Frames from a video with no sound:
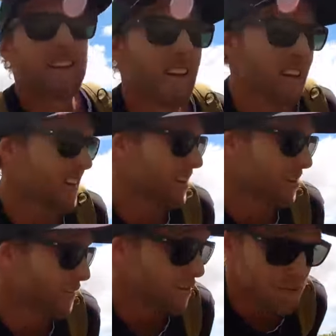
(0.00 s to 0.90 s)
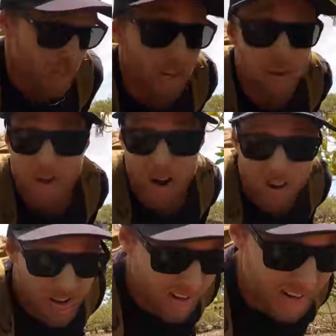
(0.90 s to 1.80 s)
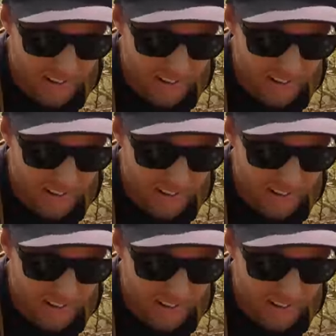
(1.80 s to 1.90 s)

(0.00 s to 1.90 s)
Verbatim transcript: getting into the full jungle mode.